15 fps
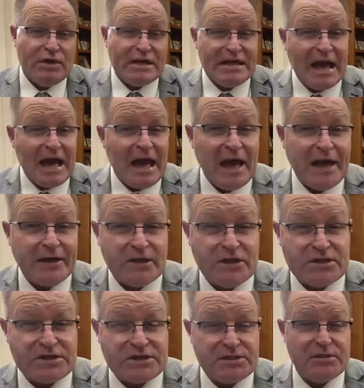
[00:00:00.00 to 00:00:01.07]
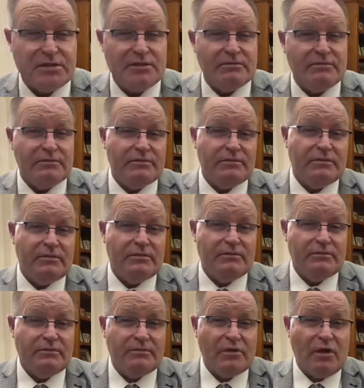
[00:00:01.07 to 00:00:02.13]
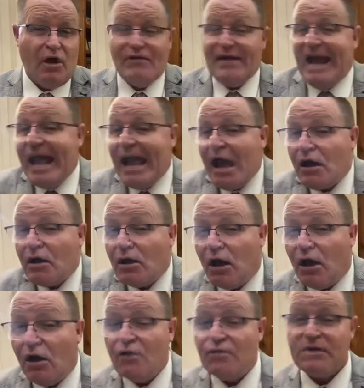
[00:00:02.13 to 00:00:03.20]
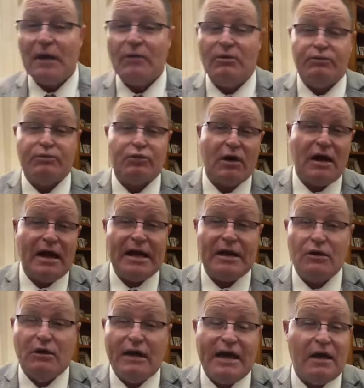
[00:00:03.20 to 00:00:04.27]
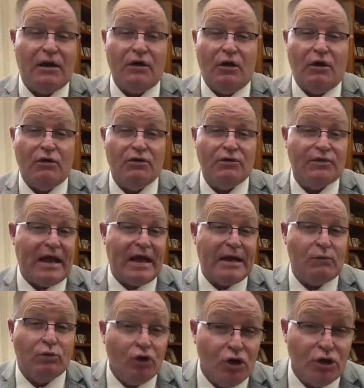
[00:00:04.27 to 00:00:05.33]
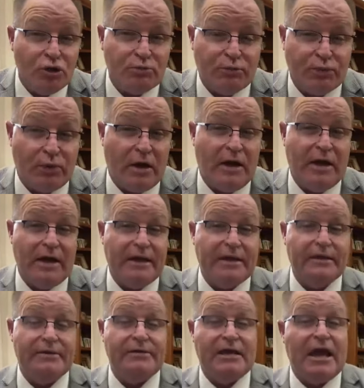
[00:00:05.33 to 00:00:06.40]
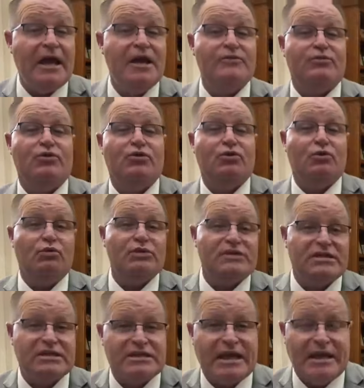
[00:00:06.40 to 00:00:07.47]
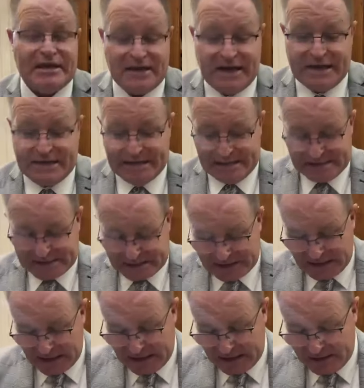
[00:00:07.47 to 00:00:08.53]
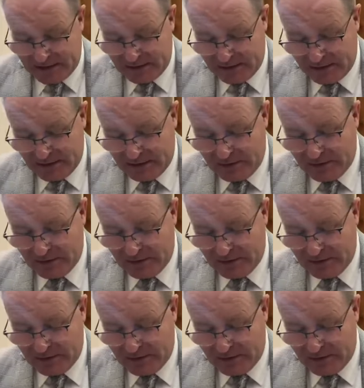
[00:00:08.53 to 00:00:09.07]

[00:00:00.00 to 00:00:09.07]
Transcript: Regardless of how long they were praying or how long they weren't praying, Gabriel was sent and he said,